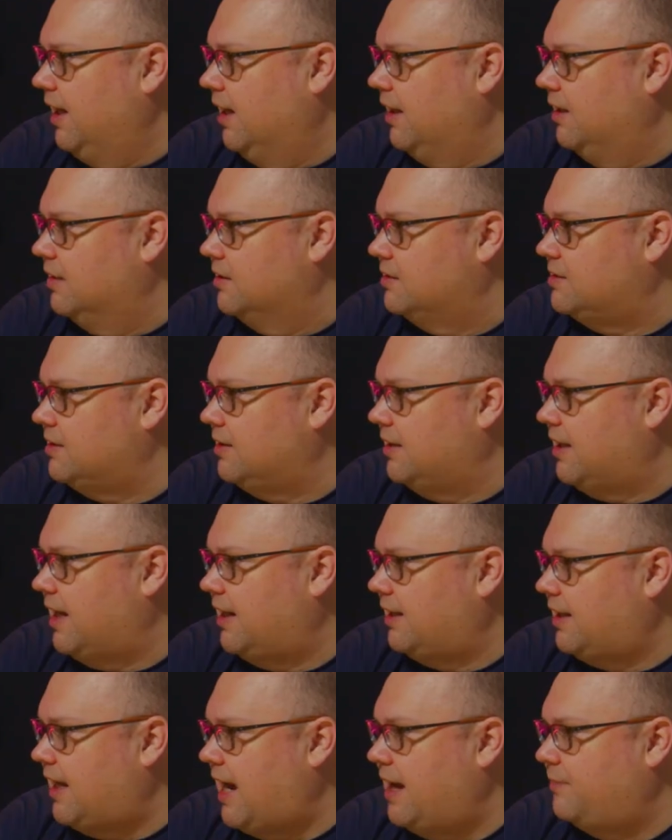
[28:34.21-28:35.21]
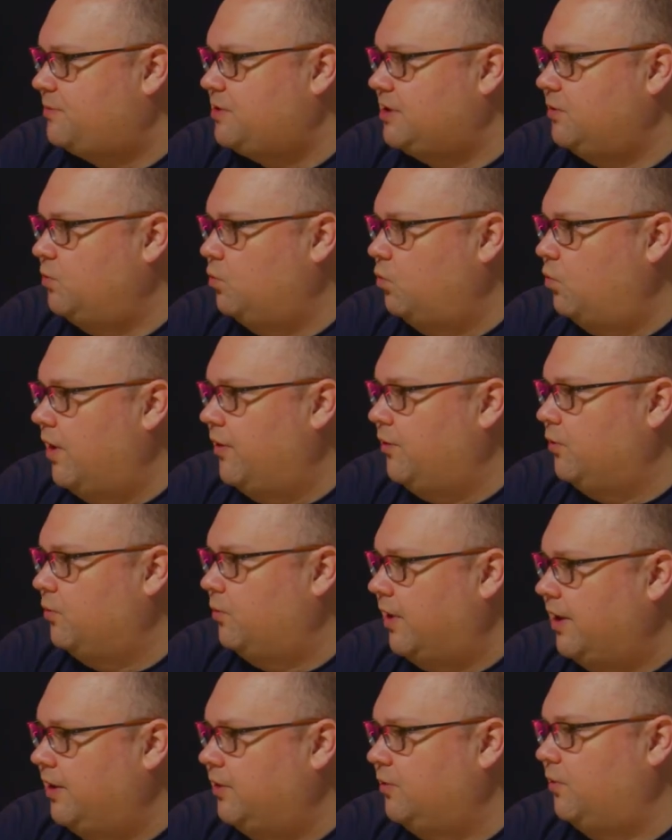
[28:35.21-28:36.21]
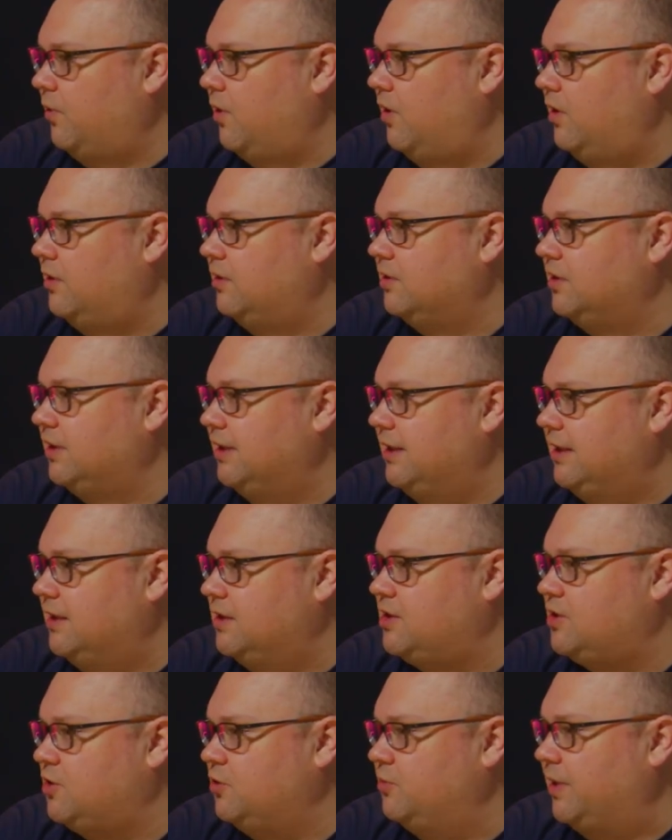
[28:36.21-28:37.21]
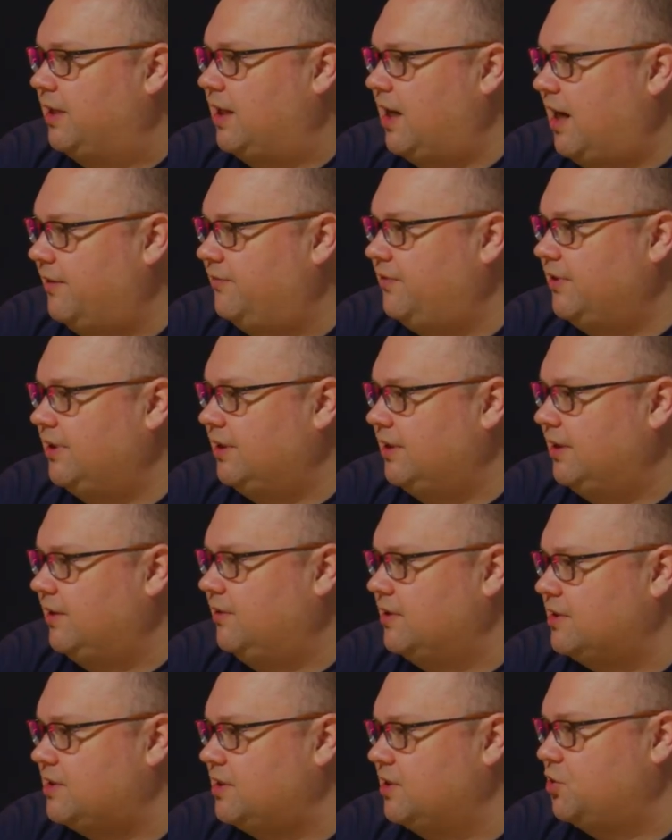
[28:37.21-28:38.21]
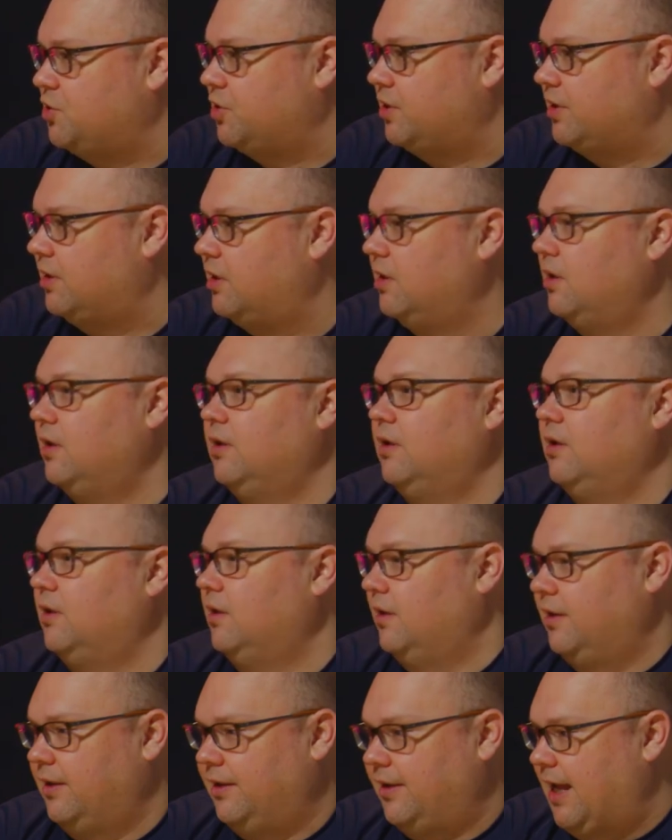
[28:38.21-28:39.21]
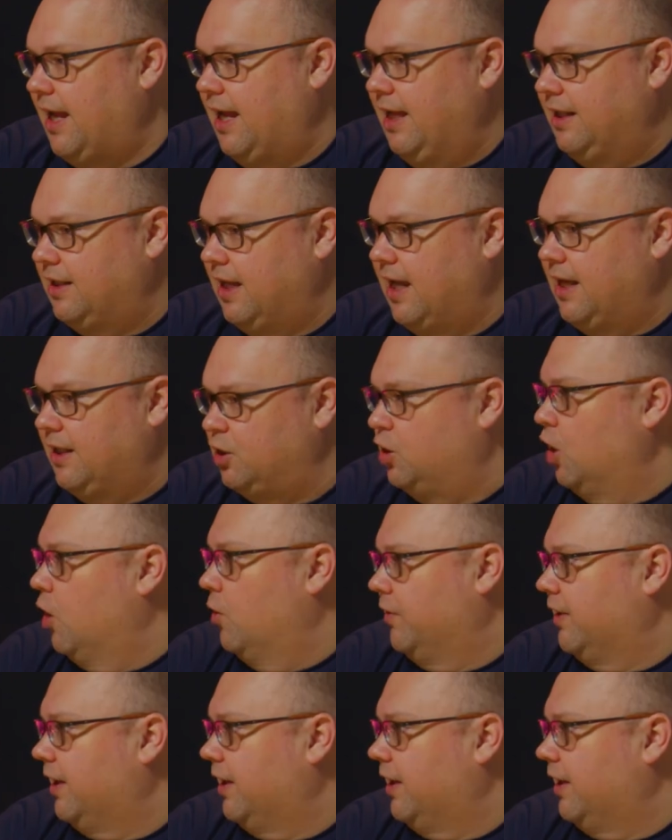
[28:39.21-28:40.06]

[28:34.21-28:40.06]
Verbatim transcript: And that captain, whether right or wrong, needs to be confident in their decision and and go